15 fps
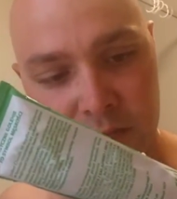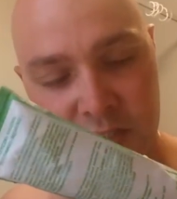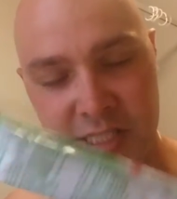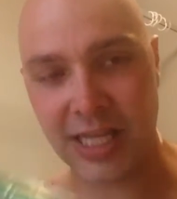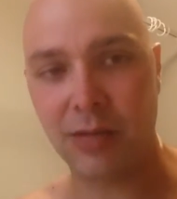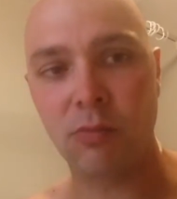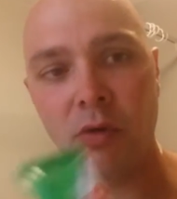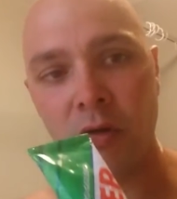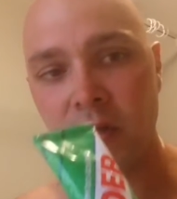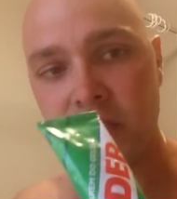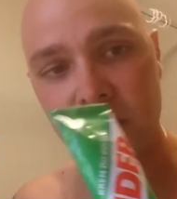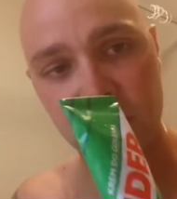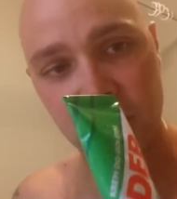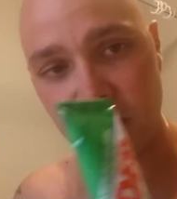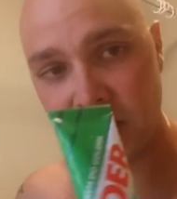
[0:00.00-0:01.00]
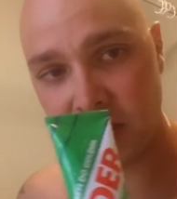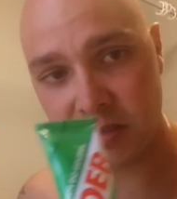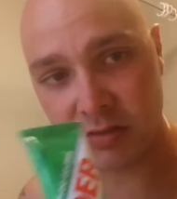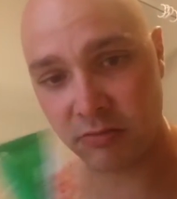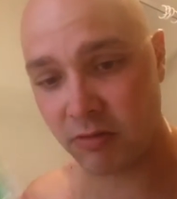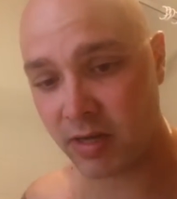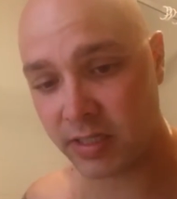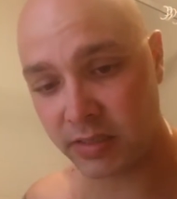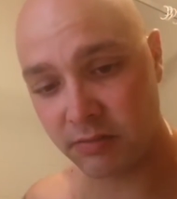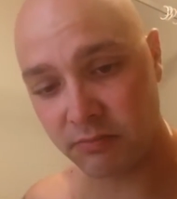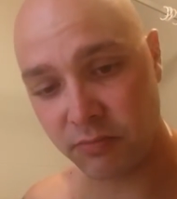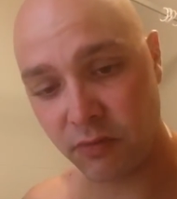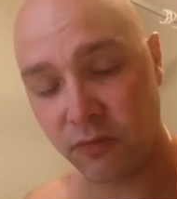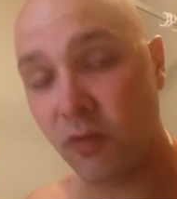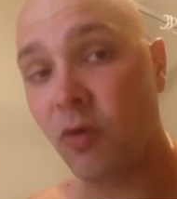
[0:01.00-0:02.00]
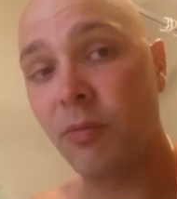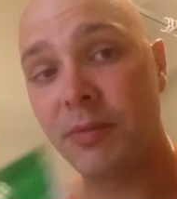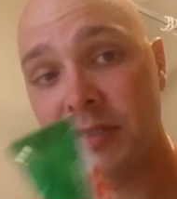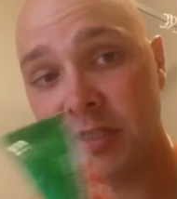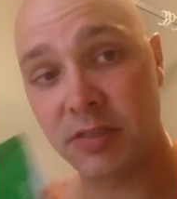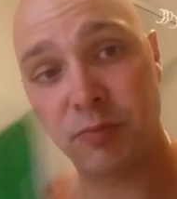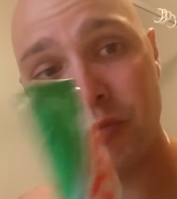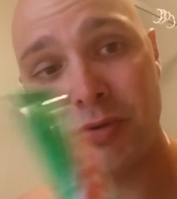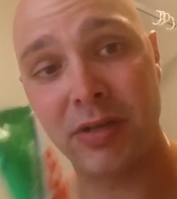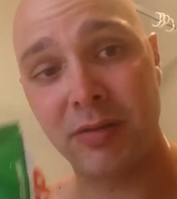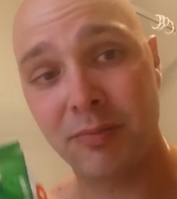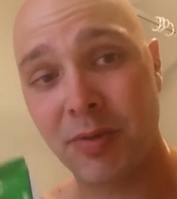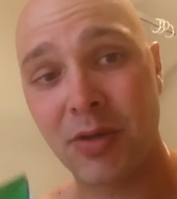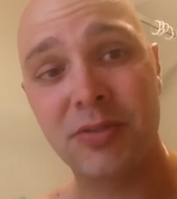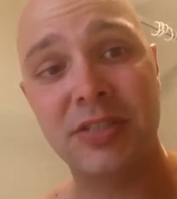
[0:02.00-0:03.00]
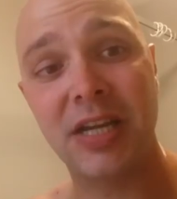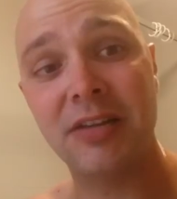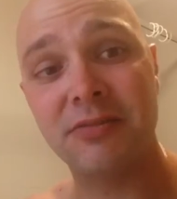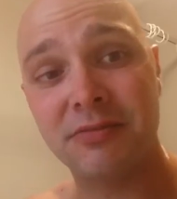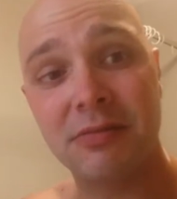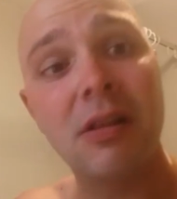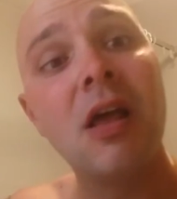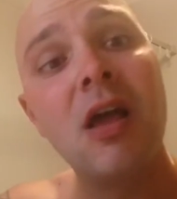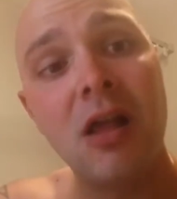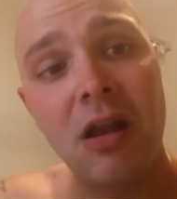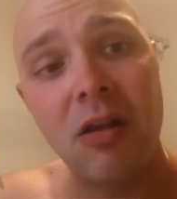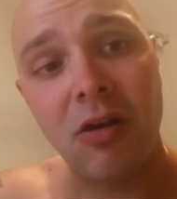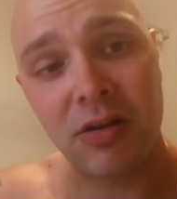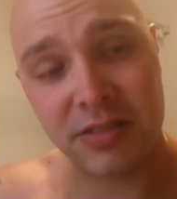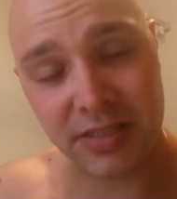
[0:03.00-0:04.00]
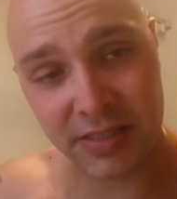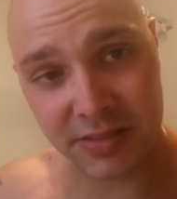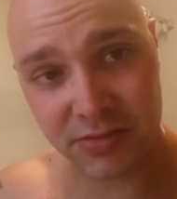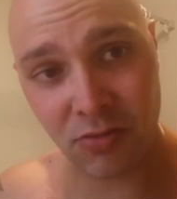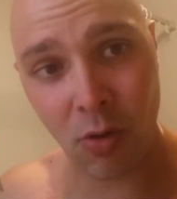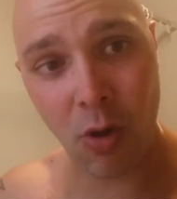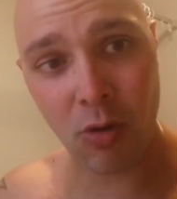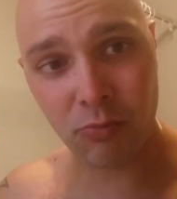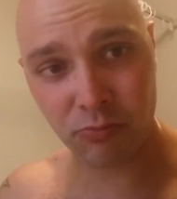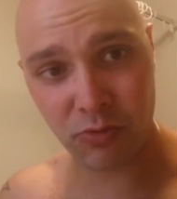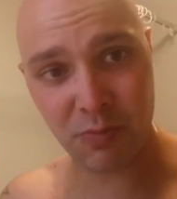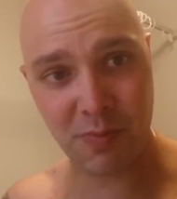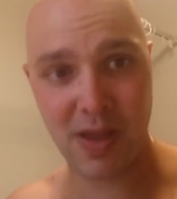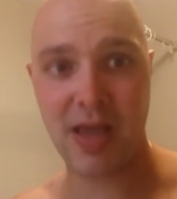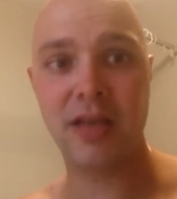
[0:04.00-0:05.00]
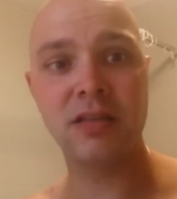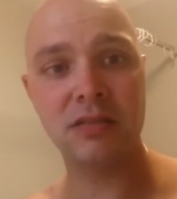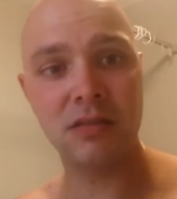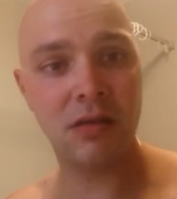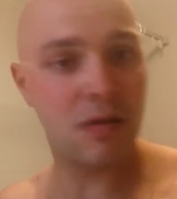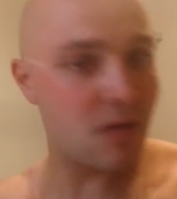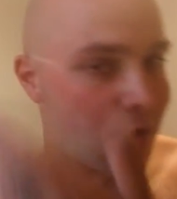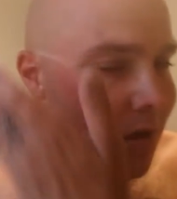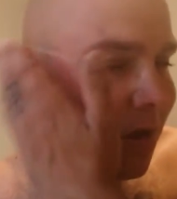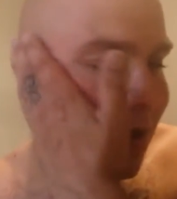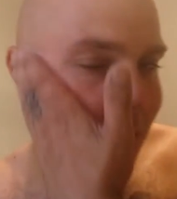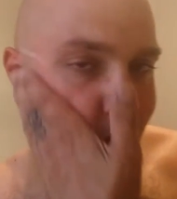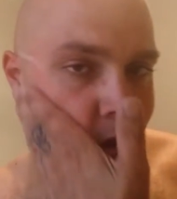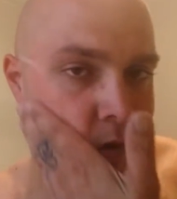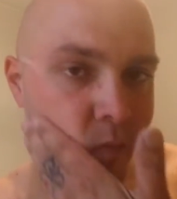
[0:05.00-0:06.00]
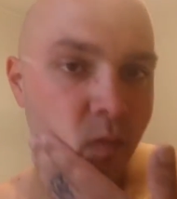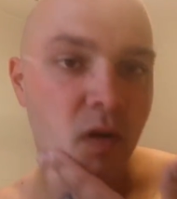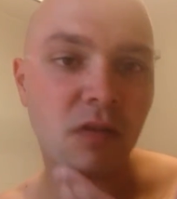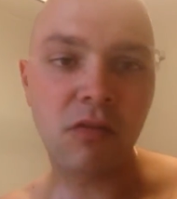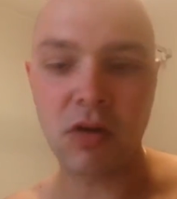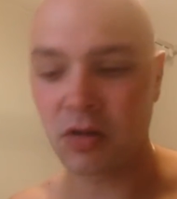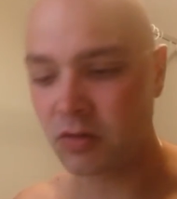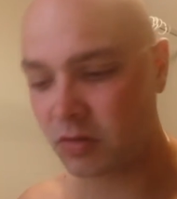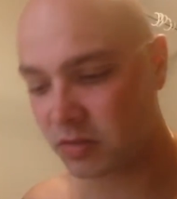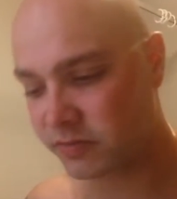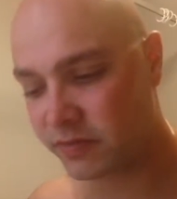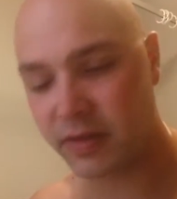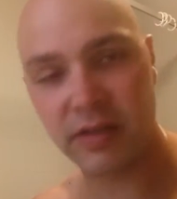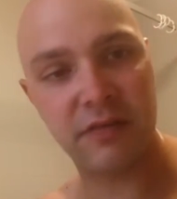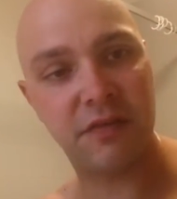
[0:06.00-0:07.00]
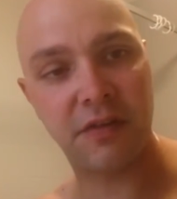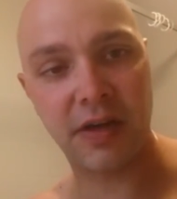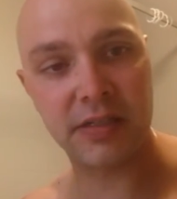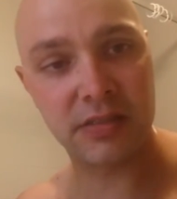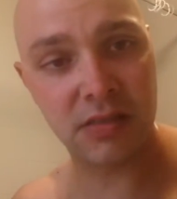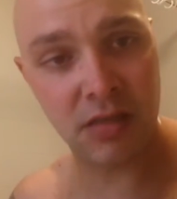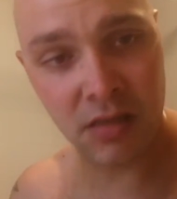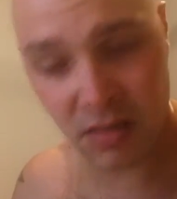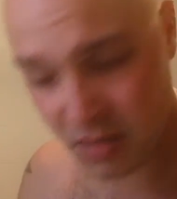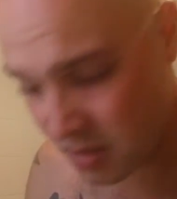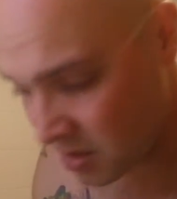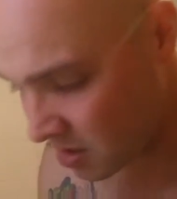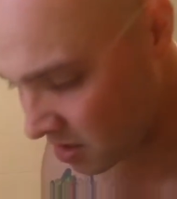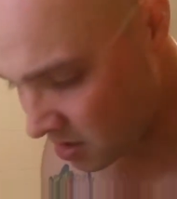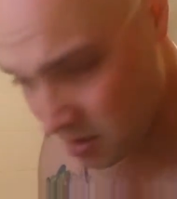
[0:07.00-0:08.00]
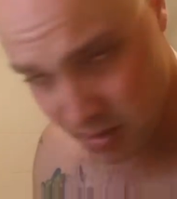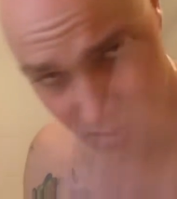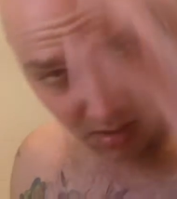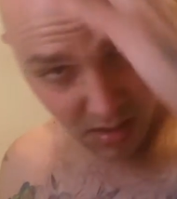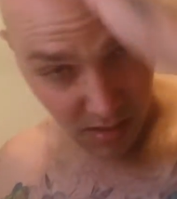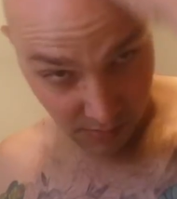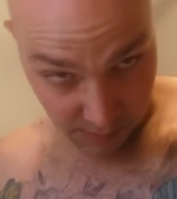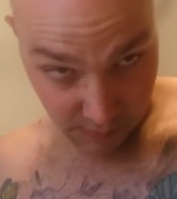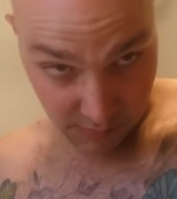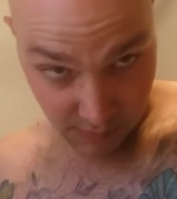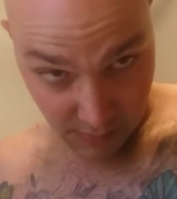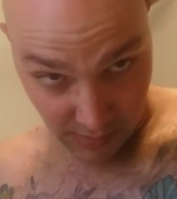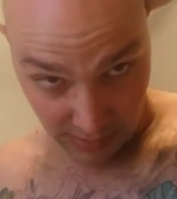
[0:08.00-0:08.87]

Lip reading: Scent-wise, it's great. Performance is brilliant. Post-shave, like I said, it's not the best, but I've got a nice feeling face, and